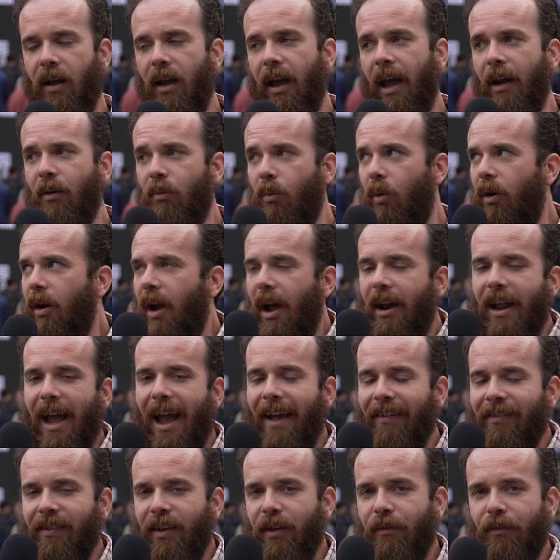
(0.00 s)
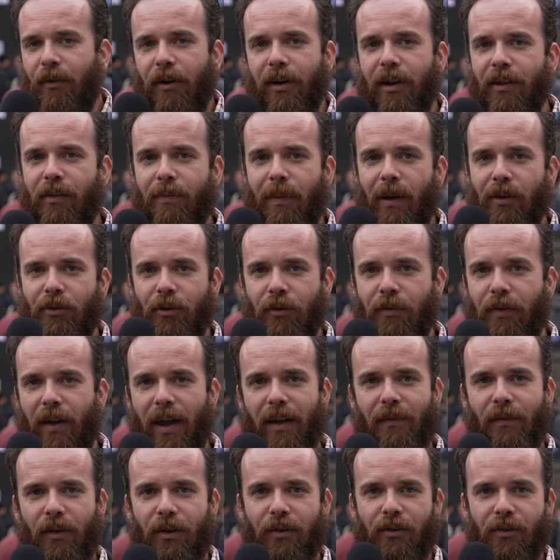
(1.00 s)
And we're not asking for any special
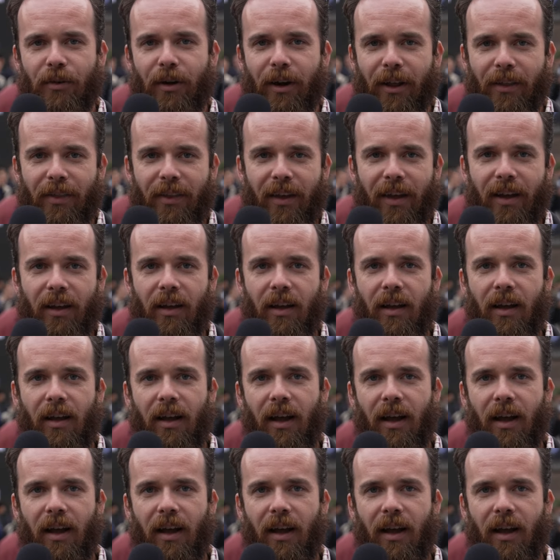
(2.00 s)
favors or anything.